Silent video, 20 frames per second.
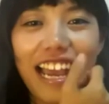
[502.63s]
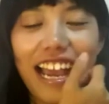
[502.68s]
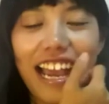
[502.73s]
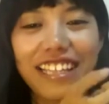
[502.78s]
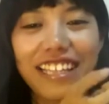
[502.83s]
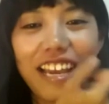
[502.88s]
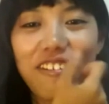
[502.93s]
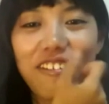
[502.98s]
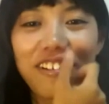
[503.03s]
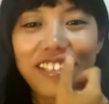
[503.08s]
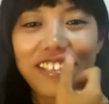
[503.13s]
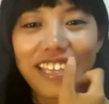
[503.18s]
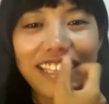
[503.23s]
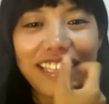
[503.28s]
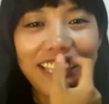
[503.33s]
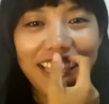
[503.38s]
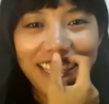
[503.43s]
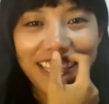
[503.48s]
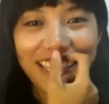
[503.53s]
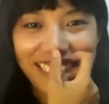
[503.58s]
I never did
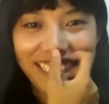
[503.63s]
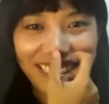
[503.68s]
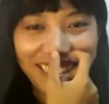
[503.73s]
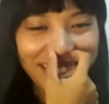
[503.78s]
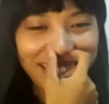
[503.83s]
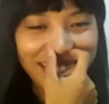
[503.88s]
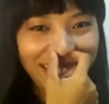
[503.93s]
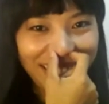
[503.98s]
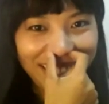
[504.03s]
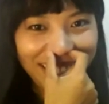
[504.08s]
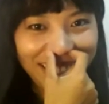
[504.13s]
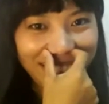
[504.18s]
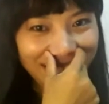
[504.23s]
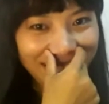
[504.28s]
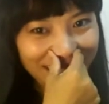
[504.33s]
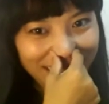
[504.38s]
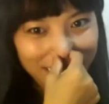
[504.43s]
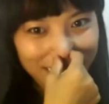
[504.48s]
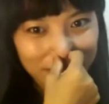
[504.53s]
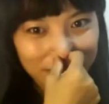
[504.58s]
it before.
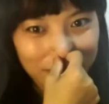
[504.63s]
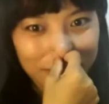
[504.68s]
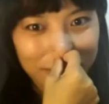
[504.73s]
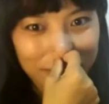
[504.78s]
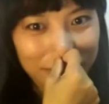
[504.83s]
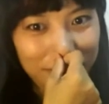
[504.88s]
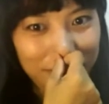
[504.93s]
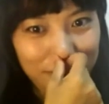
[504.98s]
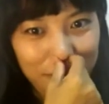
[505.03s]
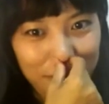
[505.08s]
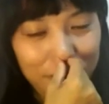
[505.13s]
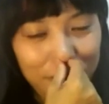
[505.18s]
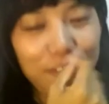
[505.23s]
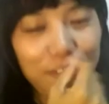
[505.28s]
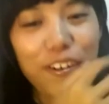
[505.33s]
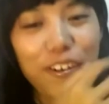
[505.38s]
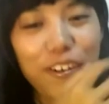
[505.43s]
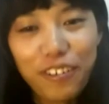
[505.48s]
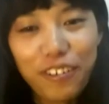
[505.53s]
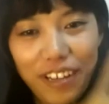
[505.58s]
So
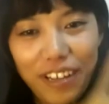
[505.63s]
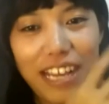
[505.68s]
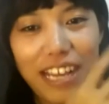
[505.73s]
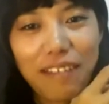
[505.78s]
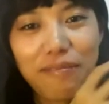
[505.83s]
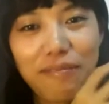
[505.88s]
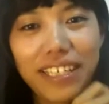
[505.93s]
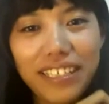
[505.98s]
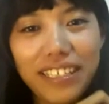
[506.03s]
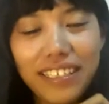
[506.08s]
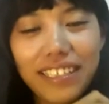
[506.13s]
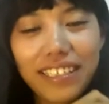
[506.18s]
you never had a